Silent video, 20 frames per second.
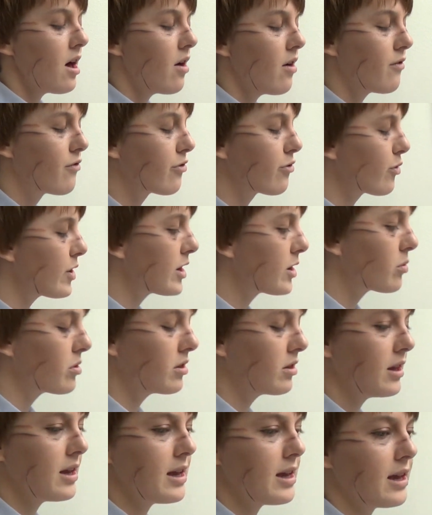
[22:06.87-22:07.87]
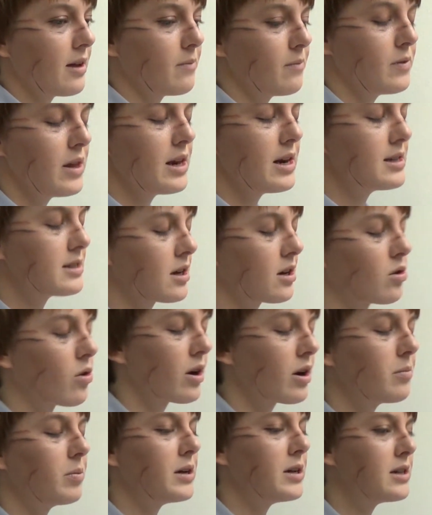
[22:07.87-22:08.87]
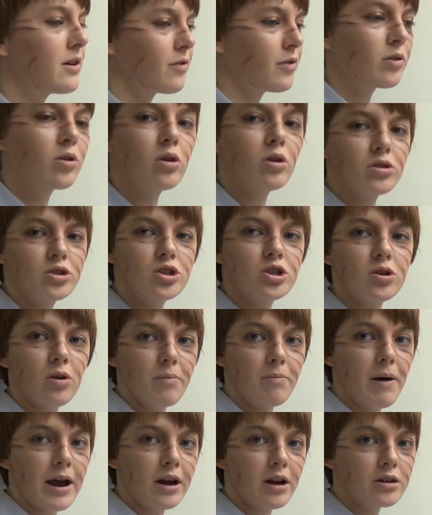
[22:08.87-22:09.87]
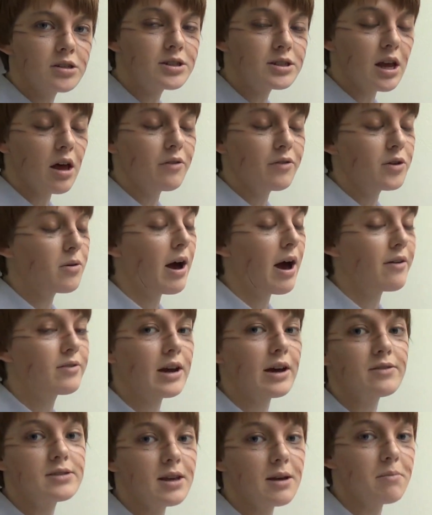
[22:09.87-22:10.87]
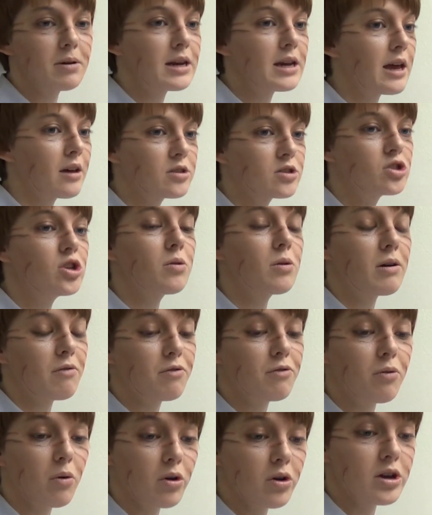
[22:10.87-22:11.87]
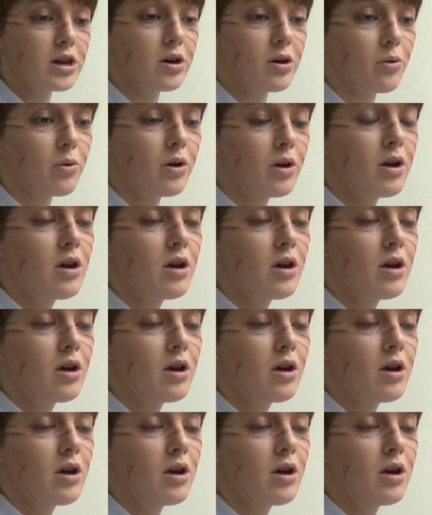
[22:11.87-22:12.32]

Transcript: Frequently, it is incredibly difficult to do it by yourself. You have to have somebody else do it for you.